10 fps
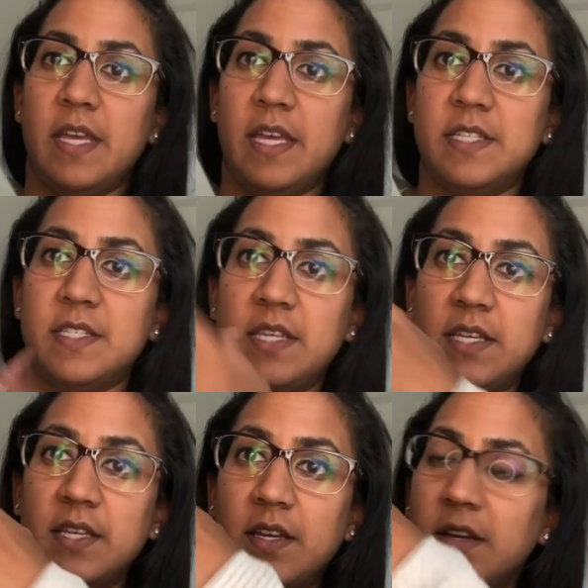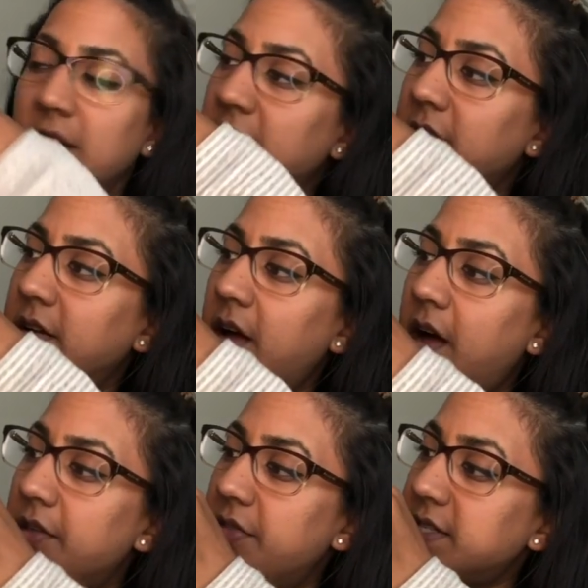is the
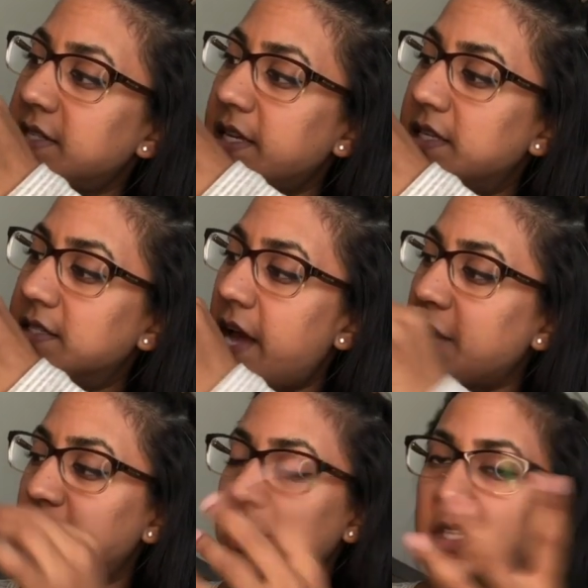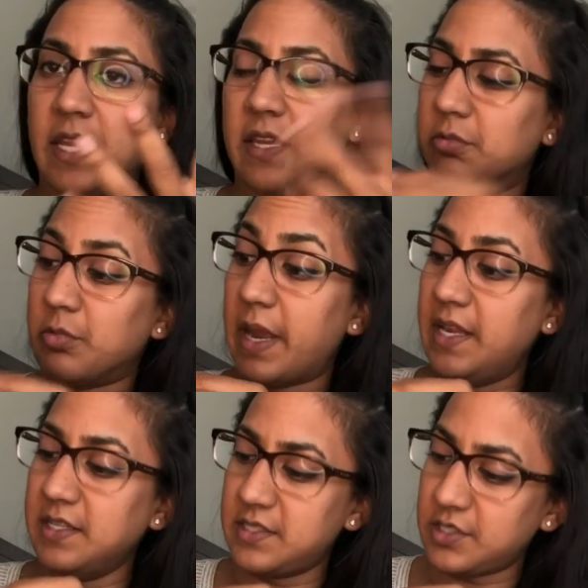this is actually
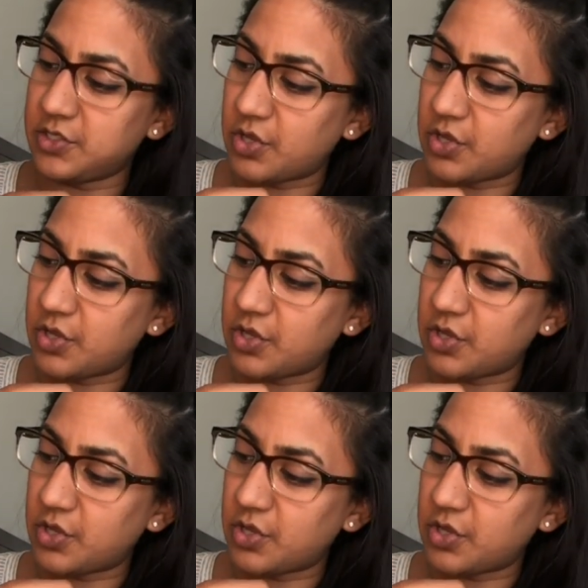raised,